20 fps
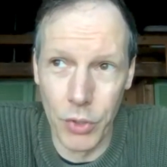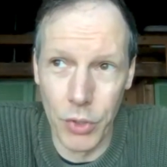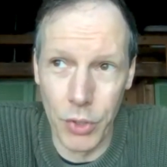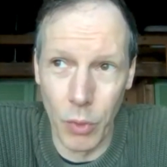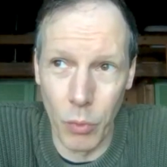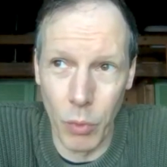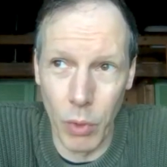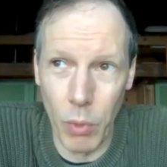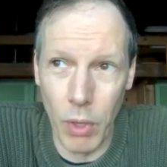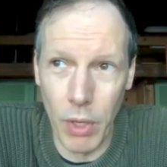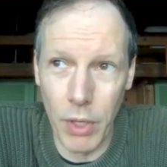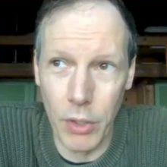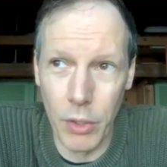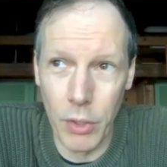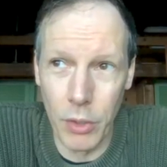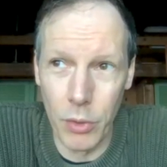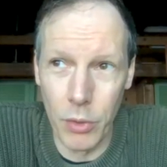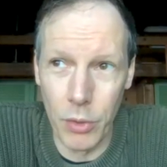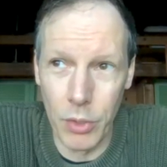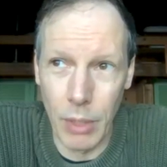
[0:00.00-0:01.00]
So we wanted
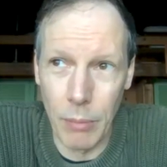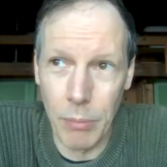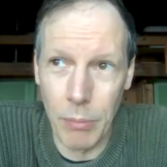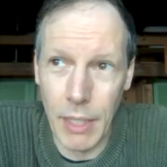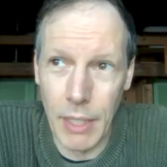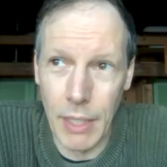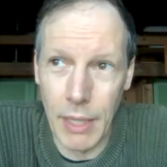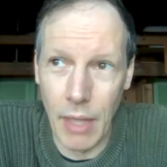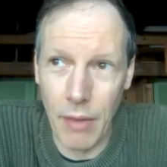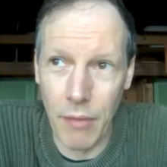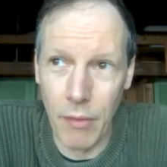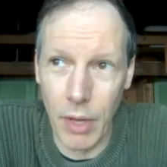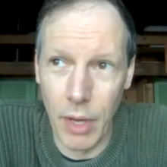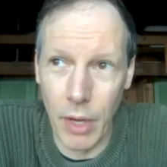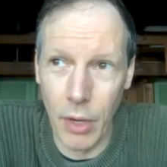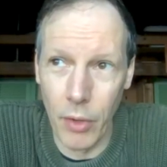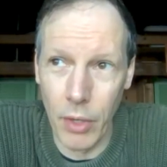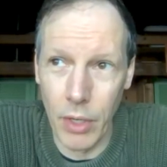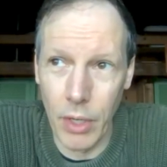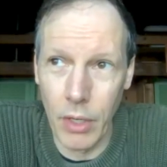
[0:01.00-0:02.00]
to do something in that
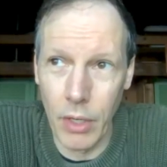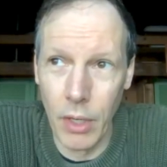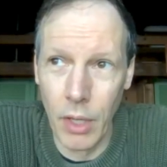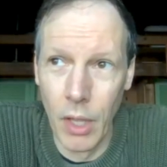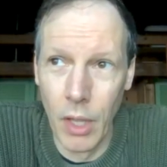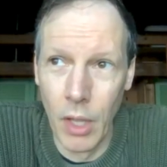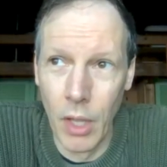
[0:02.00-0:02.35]
area,